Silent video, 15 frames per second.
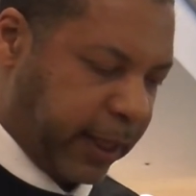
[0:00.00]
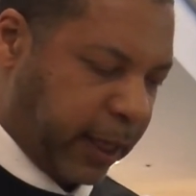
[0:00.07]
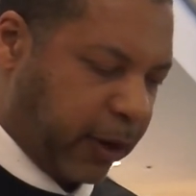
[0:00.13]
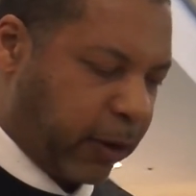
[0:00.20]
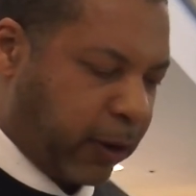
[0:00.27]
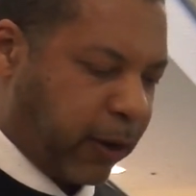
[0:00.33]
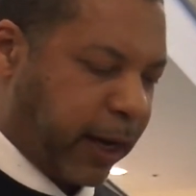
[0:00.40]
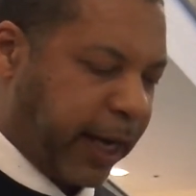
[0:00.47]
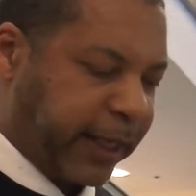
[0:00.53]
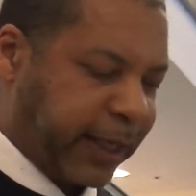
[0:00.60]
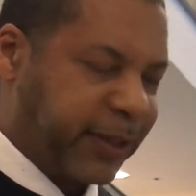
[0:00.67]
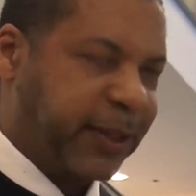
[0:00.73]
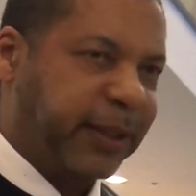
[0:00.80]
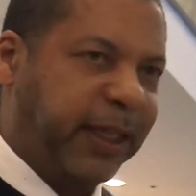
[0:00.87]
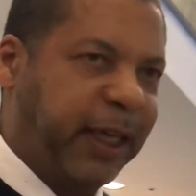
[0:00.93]
Or I
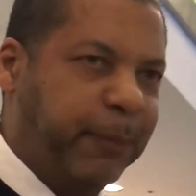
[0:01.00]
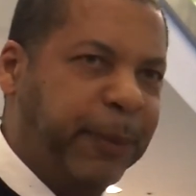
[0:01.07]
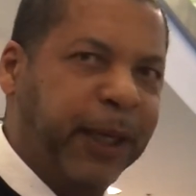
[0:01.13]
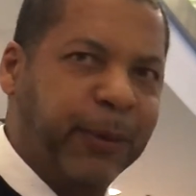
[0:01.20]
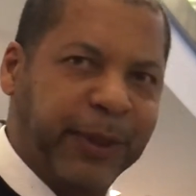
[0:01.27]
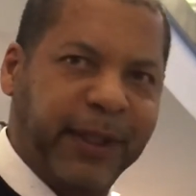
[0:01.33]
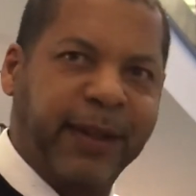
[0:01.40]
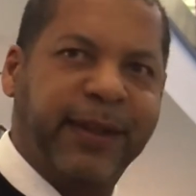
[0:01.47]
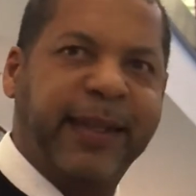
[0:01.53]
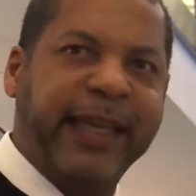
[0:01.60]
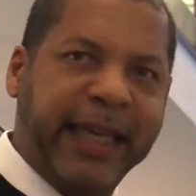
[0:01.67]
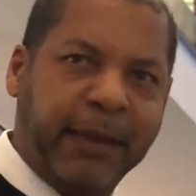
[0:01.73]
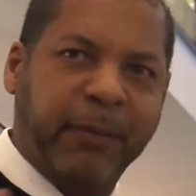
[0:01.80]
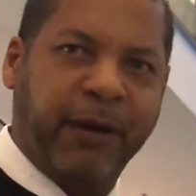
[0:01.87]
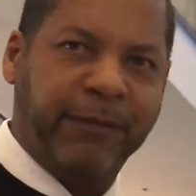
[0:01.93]
guess in keeping with the
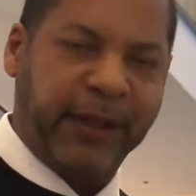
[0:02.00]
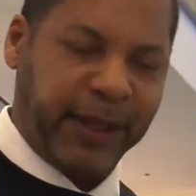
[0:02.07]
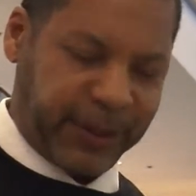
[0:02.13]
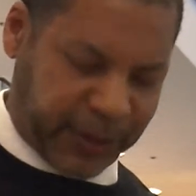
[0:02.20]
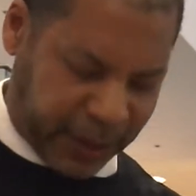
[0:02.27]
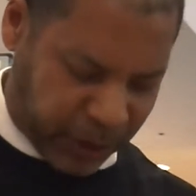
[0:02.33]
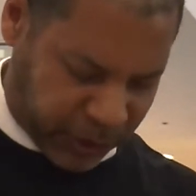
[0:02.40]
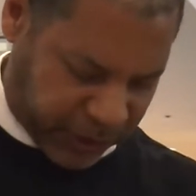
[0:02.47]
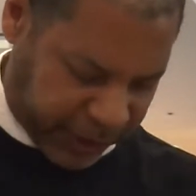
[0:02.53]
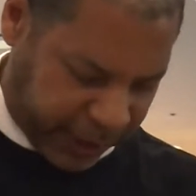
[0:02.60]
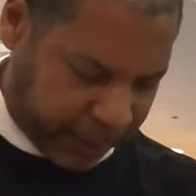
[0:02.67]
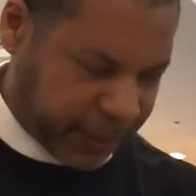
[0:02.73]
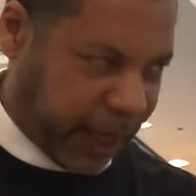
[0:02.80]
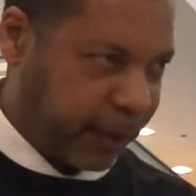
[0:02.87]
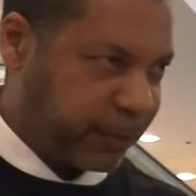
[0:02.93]
theme of this, and you see
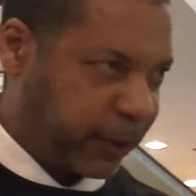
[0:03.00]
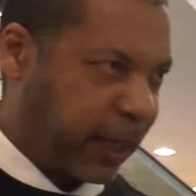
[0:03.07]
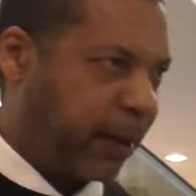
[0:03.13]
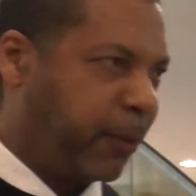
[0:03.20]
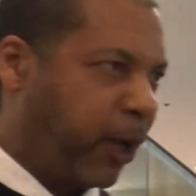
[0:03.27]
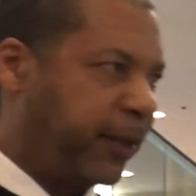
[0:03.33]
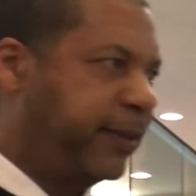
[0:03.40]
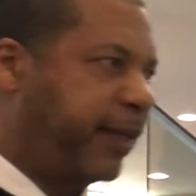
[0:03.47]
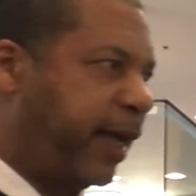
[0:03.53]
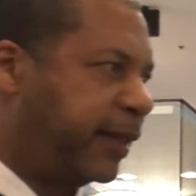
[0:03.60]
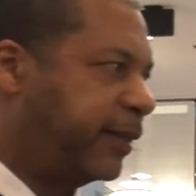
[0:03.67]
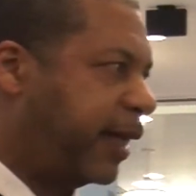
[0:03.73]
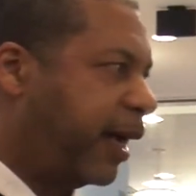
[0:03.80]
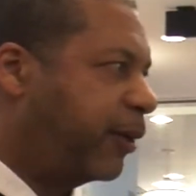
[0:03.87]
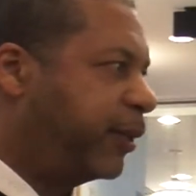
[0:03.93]
I'm all
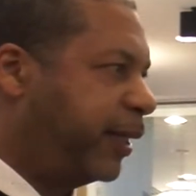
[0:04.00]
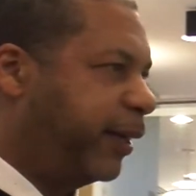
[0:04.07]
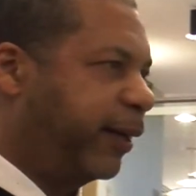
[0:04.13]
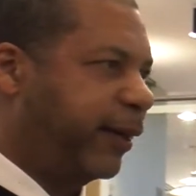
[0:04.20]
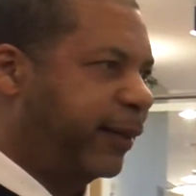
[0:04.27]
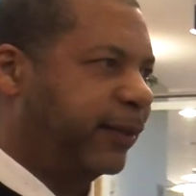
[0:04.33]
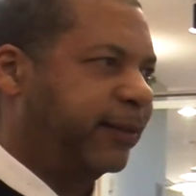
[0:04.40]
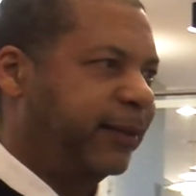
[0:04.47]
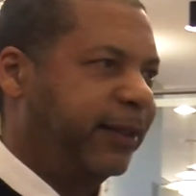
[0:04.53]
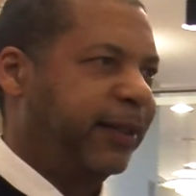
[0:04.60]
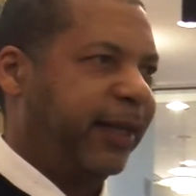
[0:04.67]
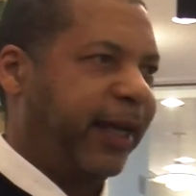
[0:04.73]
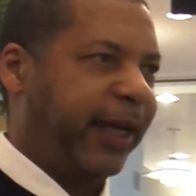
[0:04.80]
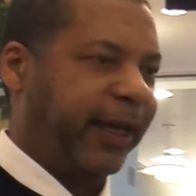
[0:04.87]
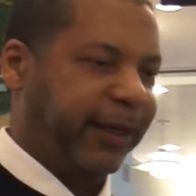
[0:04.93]
decked out here.
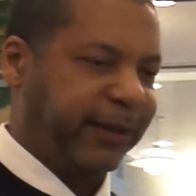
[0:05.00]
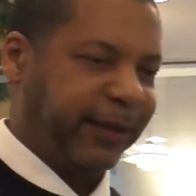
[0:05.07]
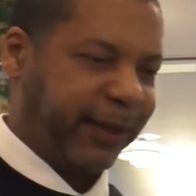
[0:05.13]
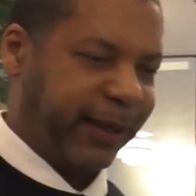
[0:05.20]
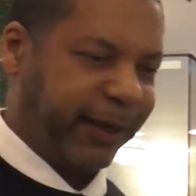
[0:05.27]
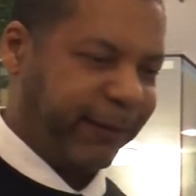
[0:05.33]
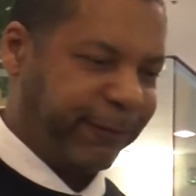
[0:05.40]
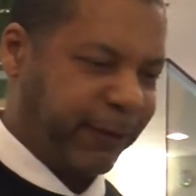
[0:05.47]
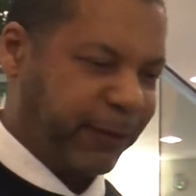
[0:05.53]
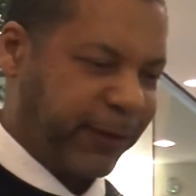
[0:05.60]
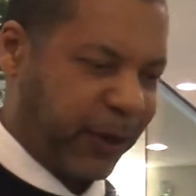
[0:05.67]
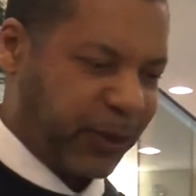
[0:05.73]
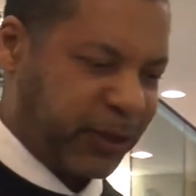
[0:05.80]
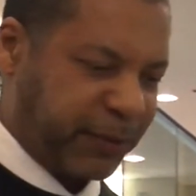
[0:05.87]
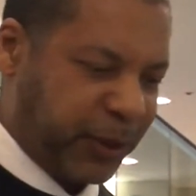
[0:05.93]
And for
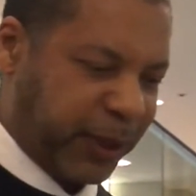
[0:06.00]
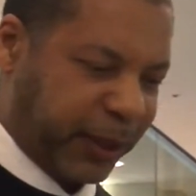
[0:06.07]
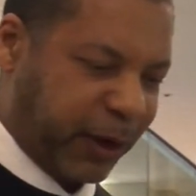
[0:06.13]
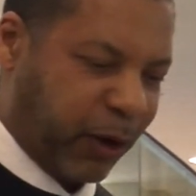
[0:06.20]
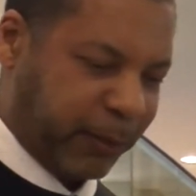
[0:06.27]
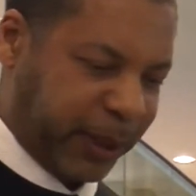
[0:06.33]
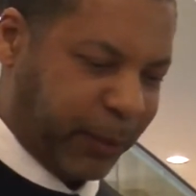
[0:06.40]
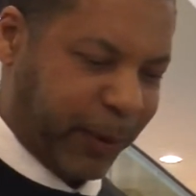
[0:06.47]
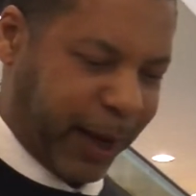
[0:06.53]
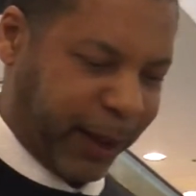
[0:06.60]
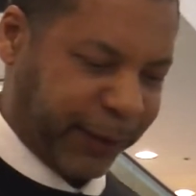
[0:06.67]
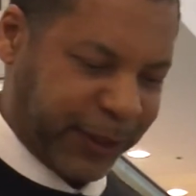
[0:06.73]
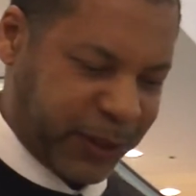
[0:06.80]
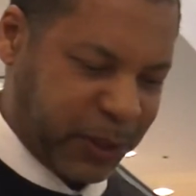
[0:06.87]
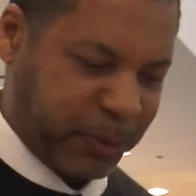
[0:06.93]
those of you that know me
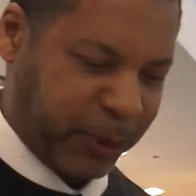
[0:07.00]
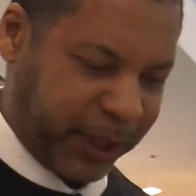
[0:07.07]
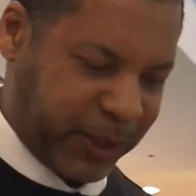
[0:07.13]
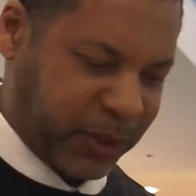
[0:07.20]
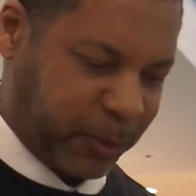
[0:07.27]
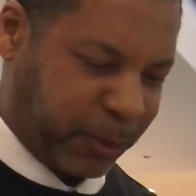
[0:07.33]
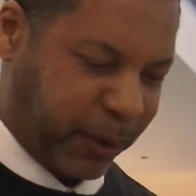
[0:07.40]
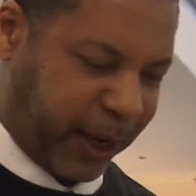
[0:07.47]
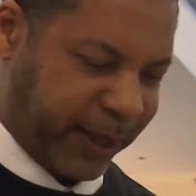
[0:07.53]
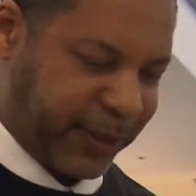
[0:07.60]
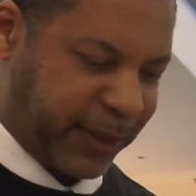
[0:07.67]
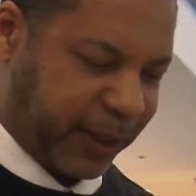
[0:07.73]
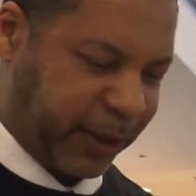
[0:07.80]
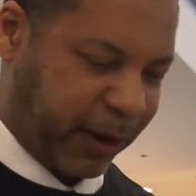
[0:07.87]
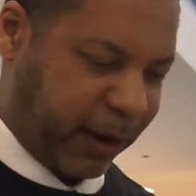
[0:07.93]
well, this is pretty
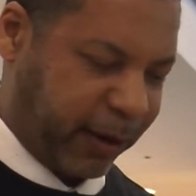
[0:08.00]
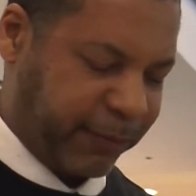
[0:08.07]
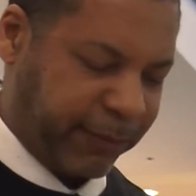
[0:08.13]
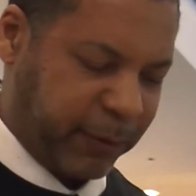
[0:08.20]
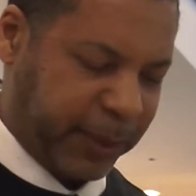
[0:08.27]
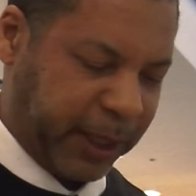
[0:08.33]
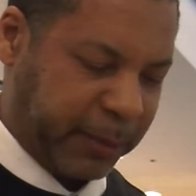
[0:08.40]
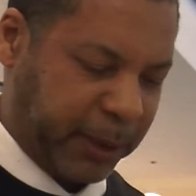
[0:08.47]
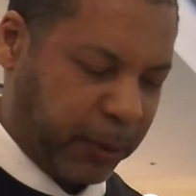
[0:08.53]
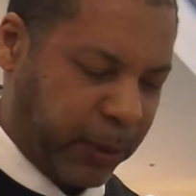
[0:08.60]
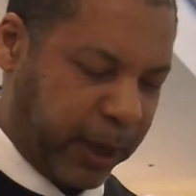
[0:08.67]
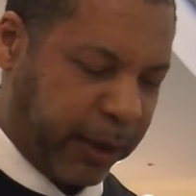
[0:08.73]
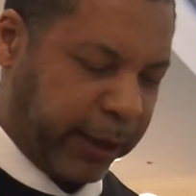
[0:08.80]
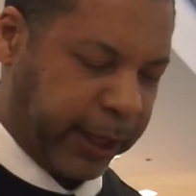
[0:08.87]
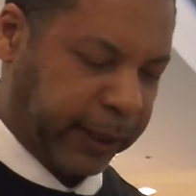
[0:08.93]
surprising garb for me to be
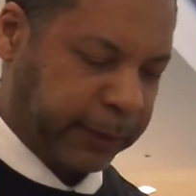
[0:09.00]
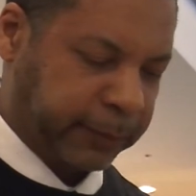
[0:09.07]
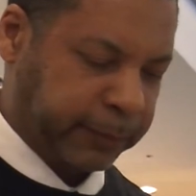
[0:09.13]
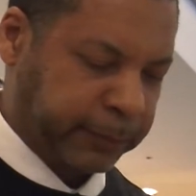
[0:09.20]
wearing.